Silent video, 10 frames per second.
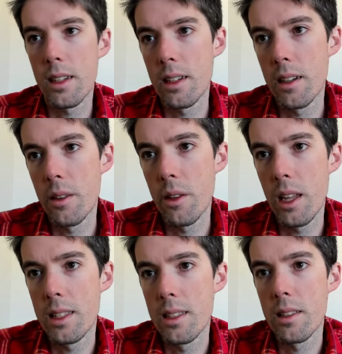uh,
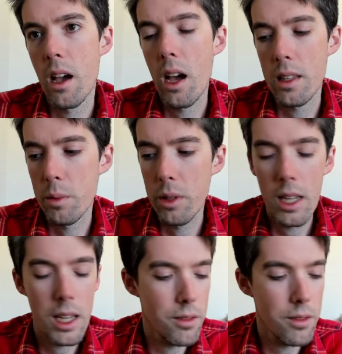it's not splitting.